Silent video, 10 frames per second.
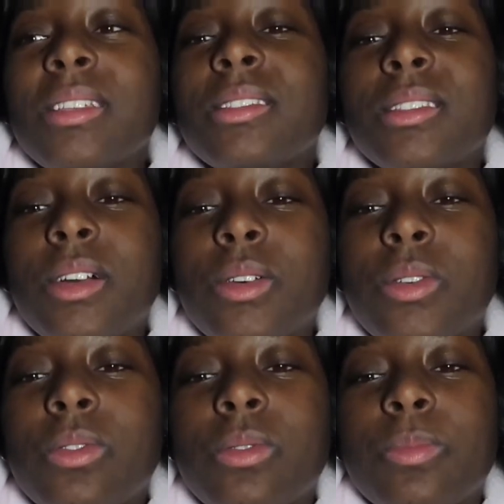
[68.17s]

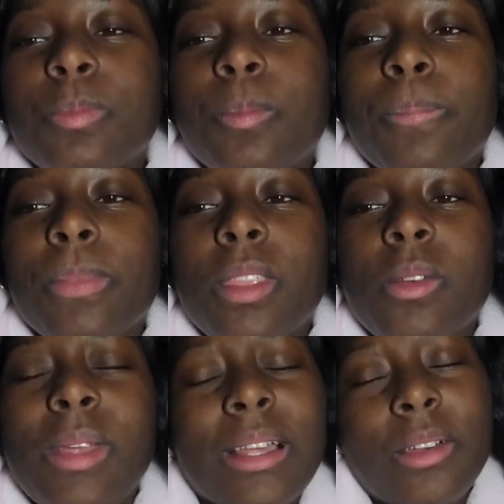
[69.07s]
So
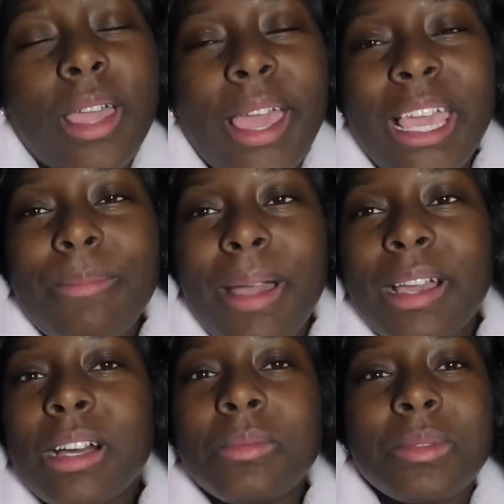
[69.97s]
we're like, okay, he
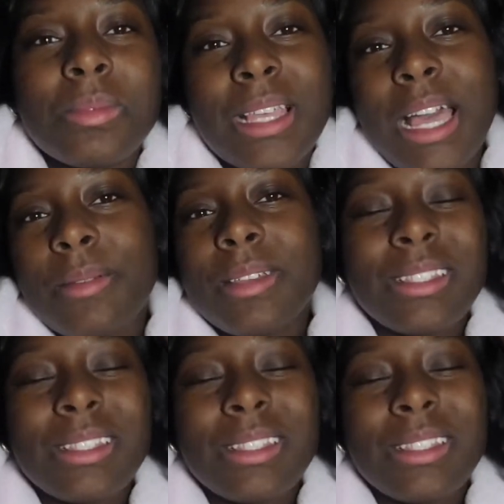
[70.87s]
might come sometime.